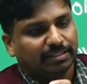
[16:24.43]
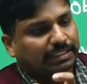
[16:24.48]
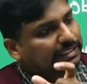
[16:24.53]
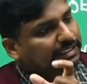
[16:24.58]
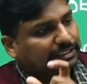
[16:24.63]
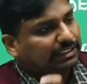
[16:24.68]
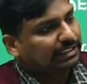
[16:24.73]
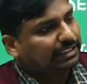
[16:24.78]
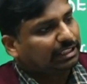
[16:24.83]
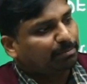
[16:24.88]

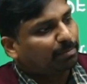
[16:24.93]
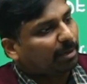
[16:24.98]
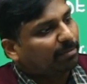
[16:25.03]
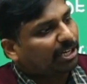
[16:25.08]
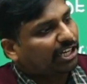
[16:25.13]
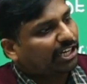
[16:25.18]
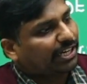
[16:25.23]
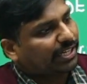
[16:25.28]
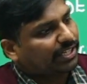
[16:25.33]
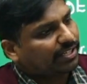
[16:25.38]
the
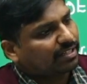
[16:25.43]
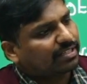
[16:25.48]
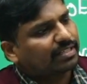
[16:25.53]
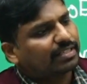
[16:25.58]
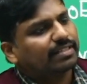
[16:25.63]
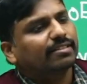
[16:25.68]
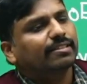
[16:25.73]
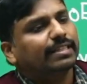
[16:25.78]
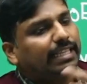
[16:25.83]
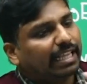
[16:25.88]
publications,
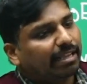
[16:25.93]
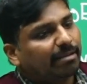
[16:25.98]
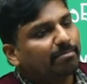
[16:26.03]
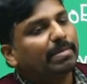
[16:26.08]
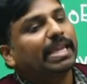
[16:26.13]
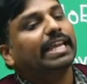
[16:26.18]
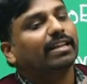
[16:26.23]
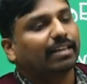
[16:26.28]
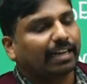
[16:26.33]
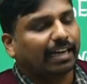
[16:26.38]
they may
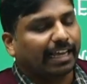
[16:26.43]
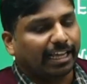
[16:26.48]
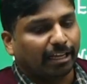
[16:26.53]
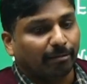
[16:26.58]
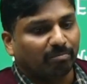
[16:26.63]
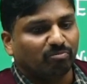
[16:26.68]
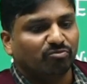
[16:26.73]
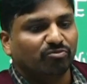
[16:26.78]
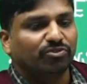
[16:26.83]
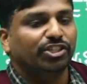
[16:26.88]
claim
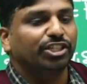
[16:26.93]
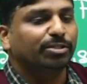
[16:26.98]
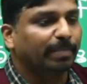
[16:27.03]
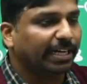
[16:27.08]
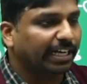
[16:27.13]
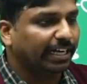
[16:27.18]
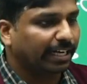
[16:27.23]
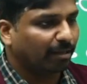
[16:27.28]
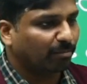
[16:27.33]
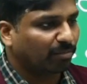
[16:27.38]
this many
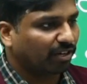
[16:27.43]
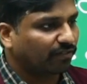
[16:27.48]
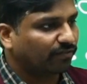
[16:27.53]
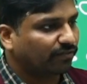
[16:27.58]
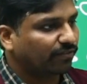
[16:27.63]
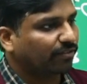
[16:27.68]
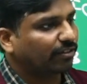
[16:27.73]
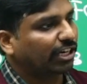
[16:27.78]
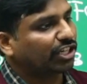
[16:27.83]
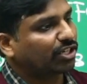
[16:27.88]
number of
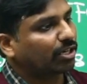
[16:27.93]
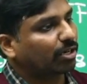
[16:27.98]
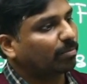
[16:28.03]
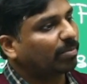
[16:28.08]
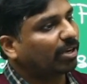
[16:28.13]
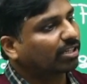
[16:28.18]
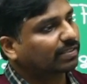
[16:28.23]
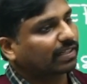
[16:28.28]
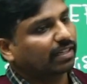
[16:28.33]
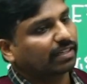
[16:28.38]
national
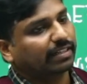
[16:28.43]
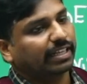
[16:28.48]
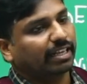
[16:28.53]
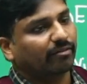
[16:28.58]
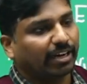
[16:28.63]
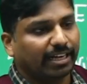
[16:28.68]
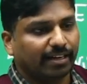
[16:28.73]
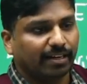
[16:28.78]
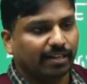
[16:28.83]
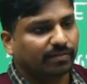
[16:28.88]
parks are there,
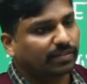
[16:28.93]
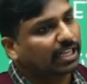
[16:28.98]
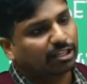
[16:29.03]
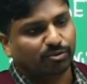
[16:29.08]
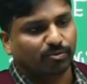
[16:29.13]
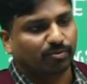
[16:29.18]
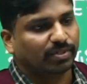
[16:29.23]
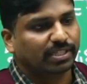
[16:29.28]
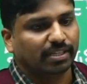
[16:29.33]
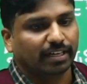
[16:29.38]
wildlife
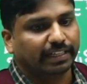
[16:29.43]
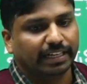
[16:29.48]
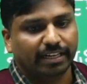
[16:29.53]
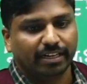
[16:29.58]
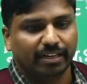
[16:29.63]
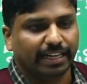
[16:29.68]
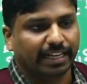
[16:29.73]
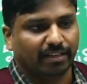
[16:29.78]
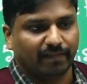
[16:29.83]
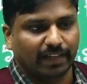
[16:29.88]
sanctuaries are there
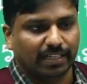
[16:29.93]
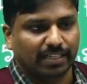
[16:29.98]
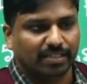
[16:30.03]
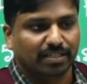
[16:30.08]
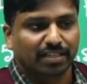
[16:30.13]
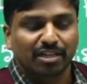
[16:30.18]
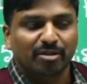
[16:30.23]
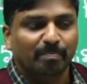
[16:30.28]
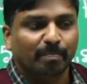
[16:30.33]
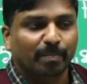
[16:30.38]
likewise,
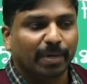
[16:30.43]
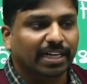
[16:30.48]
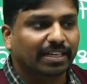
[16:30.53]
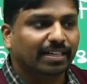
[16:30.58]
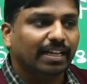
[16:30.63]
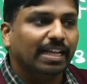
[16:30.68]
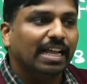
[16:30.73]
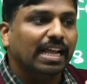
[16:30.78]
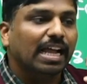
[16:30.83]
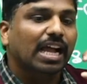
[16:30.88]
but
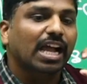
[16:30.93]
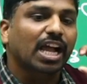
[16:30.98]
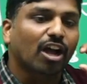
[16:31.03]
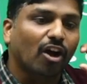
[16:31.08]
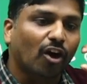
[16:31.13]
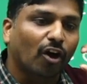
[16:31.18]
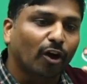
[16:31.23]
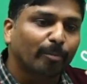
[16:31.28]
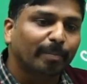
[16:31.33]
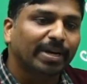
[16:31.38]

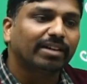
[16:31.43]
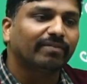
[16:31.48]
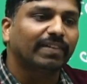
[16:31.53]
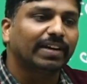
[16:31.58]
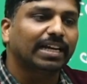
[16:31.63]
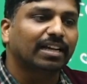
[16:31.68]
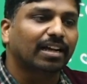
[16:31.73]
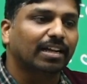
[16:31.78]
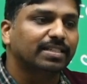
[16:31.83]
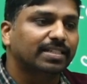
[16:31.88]
government will
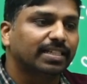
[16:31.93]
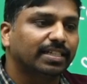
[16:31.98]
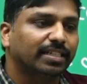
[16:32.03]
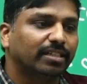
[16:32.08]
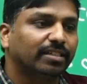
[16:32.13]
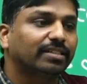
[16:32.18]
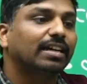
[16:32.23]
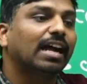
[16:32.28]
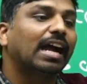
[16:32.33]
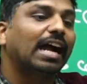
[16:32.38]
consider
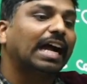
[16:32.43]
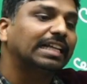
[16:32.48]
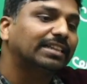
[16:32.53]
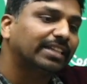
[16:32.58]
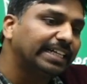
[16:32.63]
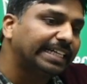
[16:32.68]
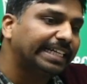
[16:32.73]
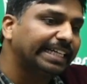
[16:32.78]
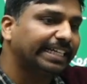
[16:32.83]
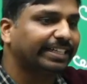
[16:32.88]

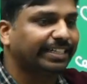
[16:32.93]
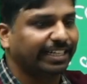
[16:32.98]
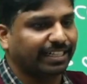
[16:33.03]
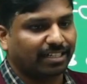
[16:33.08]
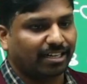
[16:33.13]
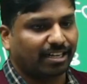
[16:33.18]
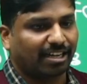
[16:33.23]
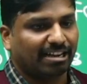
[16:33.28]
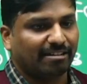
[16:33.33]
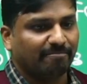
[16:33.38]
authentic data.
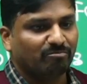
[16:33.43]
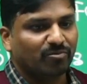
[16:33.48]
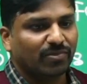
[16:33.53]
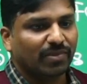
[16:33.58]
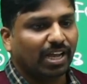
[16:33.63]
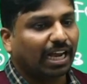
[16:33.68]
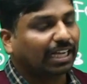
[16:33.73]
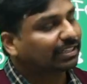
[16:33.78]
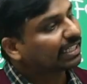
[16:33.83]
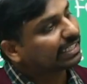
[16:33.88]

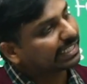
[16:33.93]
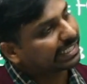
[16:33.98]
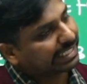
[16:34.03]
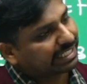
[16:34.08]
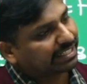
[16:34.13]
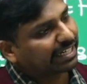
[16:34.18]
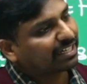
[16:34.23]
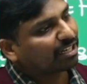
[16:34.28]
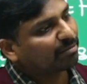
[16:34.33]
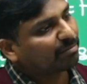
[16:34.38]
Authentic
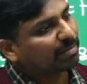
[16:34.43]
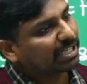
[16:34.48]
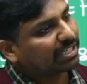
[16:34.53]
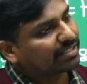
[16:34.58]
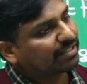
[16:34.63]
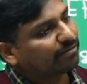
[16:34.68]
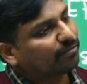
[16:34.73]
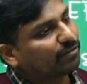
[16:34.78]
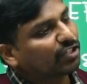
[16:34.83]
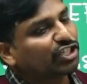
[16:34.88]
data means
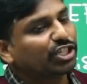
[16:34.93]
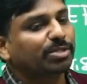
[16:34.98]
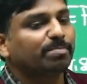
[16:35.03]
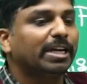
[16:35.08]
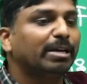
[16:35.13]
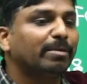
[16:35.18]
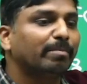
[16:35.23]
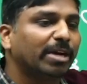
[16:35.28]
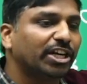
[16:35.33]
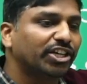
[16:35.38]
which is being
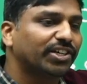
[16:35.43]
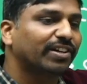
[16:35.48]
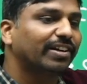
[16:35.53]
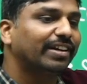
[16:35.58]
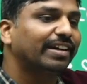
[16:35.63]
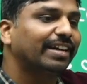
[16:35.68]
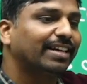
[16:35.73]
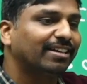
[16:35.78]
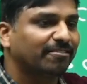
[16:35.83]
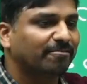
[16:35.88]
mentioned in